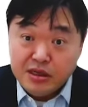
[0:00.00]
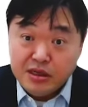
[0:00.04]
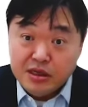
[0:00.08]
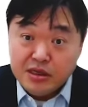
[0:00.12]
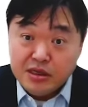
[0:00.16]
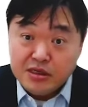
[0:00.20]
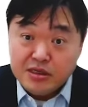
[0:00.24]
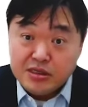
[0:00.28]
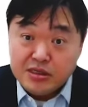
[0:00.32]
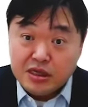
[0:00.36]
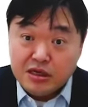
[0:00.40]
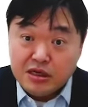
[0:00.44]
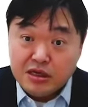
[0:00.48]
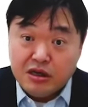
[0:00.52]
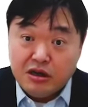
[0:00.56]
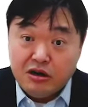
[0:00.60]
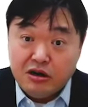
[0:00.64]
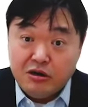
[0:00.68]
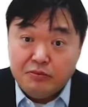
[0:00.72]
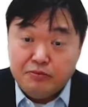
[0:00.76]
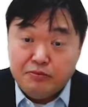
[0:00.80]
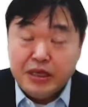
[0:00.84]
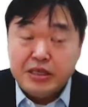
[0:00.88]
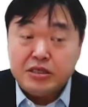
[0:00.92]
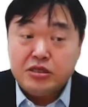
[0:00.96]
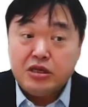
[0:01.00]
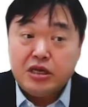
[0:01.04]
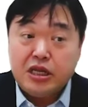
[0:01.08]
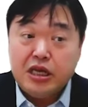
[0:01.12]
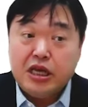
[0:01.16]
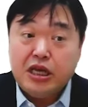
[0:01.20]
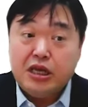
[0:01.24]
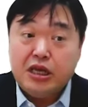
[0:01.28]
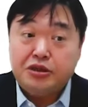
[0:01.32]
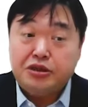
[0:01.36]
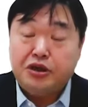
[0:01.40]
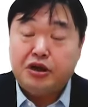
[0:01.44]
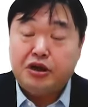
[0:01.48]
So
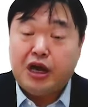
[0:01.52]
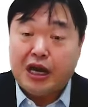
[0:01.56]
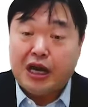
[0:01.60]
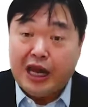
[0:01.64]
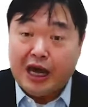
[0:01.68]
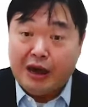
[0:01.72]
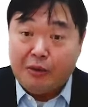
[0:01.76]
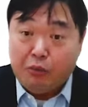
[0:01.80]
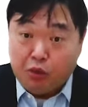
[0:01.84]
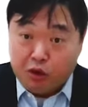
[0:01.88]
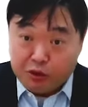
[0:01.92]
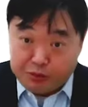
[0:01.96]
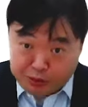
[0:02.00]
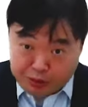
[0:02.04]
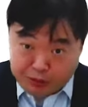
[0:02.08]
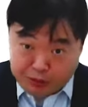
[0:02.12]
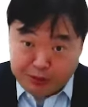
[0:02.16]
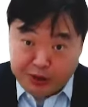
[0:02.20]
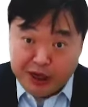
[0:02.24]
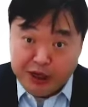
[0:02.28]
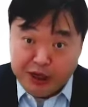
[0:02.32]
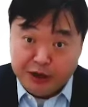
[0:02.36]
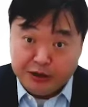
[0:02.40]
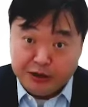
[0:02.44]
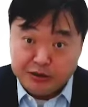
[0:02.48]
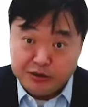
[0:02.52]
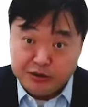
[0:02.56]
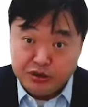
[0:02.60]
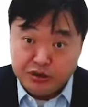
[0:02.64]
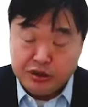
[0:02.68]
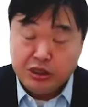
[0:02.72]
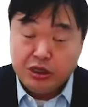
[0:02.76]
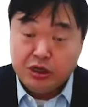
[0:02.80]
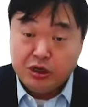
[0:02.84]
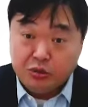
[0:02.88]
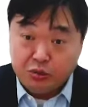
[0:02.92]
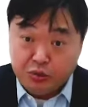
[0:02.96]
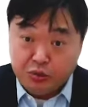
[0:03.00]
mentally, they're a lot more prepared to
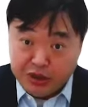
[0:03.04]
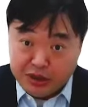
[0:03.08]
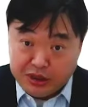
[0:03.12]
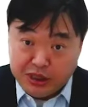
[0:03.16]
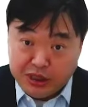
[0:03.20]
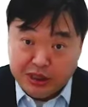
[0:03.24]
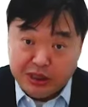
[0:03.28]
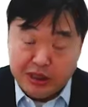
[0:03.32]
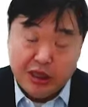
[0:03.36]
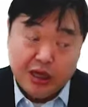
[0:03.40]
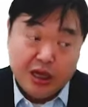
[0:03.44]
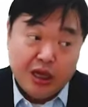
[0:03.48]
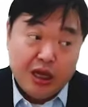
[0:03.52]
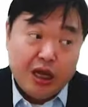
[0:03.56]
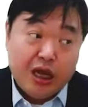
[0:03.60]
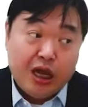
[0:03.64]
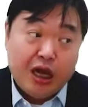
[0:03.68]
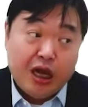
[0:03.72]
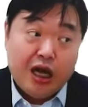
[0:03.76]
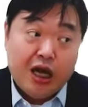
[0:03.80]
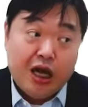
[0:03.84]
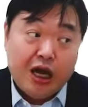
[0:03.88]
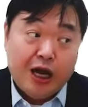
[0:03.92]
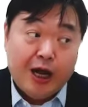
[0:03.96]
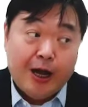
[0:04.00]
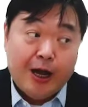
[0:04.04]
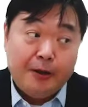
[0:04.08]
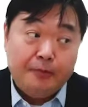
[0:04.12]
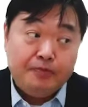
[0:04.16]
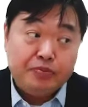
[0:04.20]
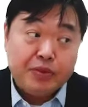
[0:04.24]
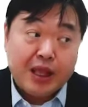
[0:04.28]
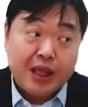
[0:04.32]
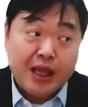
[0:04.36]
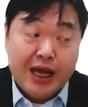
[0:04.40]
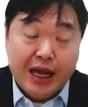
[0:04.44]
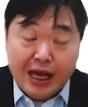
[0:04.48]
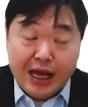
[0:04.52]
deal with it.
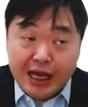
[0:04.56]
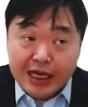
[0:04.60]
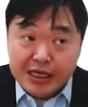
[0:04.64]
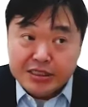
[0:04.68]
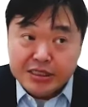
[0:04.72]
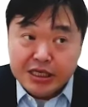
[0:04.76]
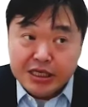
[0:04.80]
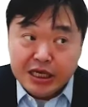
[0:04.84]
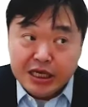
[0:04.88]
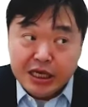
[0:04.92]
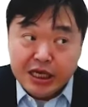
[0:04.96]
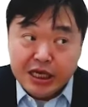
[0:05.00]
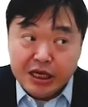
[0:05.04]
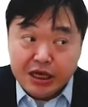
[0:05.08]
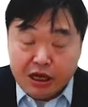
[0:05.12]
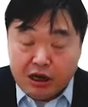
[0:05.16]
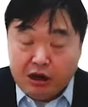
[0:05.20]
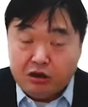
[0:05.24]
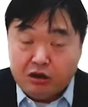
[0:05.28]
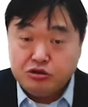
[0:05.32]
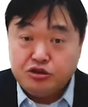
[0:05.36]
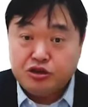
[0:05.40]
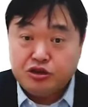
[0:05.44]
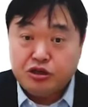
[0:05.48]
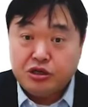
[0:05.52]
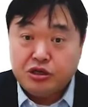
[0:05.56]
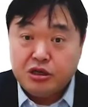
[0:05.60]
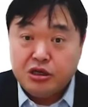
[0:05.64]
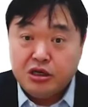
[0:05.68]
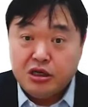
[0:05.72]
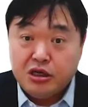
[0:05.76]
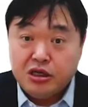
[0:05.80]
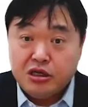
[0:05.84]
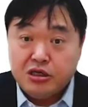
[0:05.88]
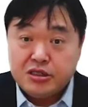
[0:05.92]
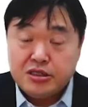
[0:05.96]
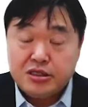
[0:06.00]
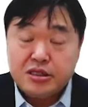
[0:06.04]
As a culture,
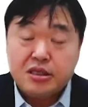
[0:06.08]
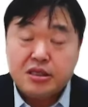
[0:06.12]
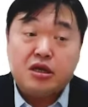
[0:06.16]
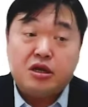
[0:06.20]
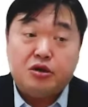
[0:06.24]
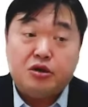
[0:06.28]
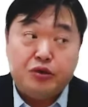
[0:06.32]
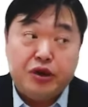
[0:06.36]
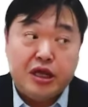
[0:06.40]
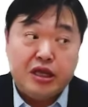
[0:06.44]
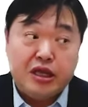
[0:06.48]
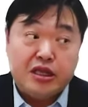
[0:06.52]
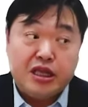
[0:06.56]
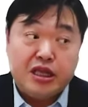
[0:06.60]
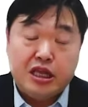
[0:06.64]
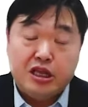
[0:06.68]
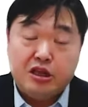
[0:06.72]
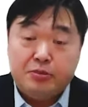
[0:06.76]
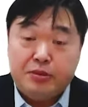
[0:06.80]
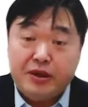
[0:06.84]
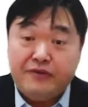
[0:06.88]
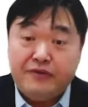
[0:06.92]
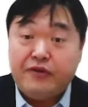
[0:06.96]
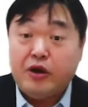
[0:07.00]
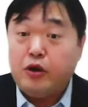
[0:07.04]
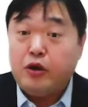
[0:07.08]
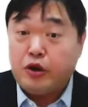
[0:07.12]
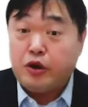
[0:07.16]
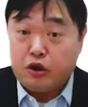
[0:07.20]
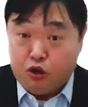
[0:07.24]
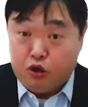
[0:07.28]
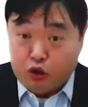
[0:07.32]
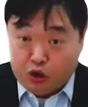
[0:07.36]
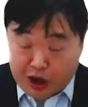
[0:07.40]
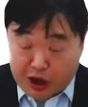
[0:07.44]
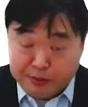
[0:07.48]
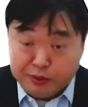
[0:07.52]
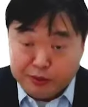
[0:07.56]
Koreans tend to be very
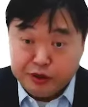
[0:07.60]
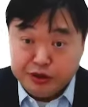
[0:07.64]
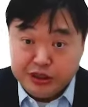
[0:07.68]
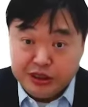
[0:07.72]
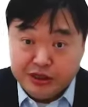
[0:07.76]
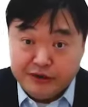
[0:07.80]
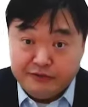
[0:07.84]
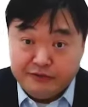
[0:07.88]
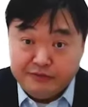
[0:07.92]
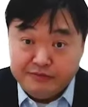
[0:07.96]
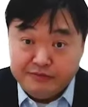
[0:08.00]
cooperative,